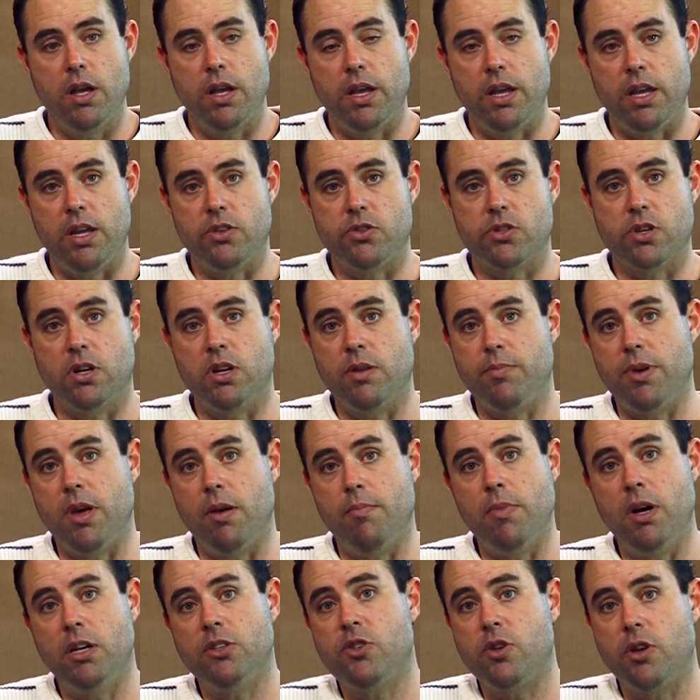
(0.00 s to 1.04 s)
is going to be a
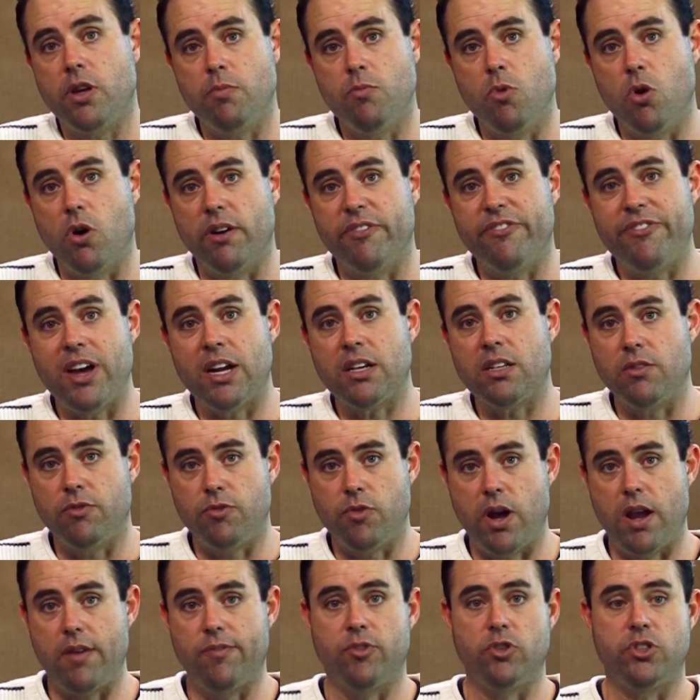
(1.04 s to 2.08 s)
much more effective
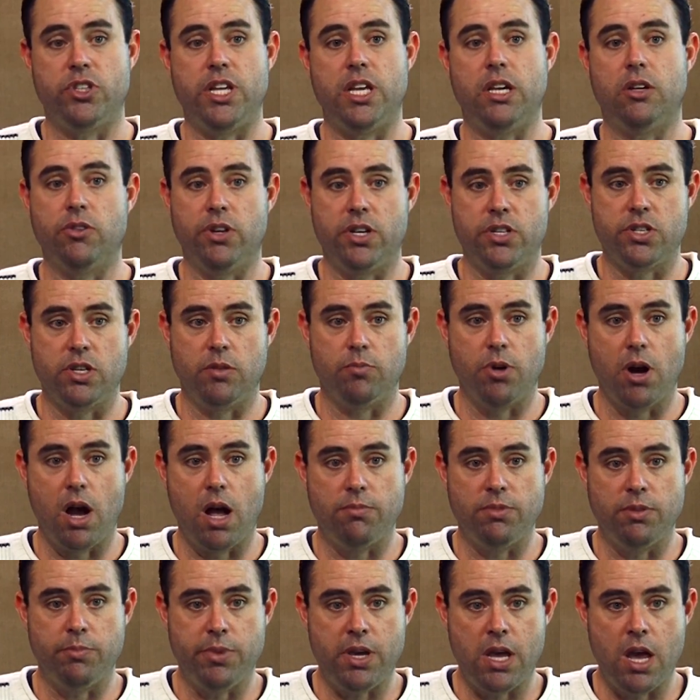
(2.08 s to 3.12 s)
way for decreasing
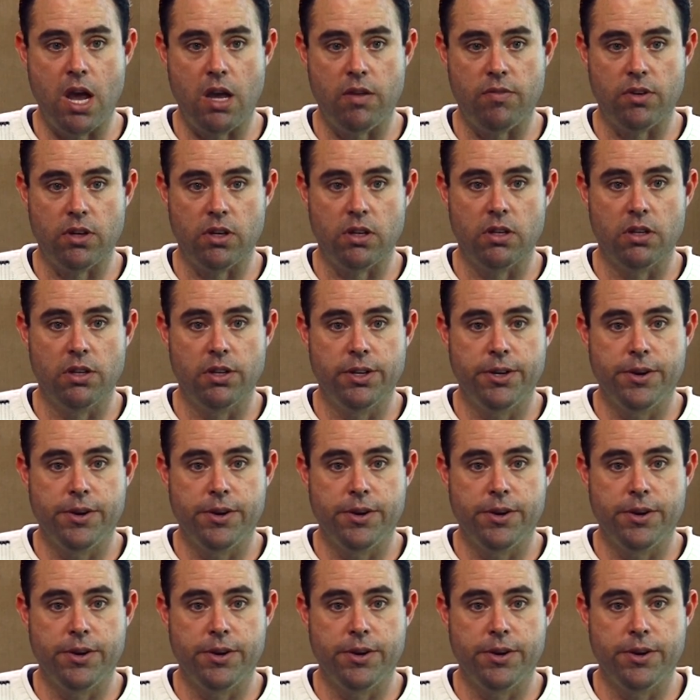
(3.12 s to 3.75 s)
problem behavior.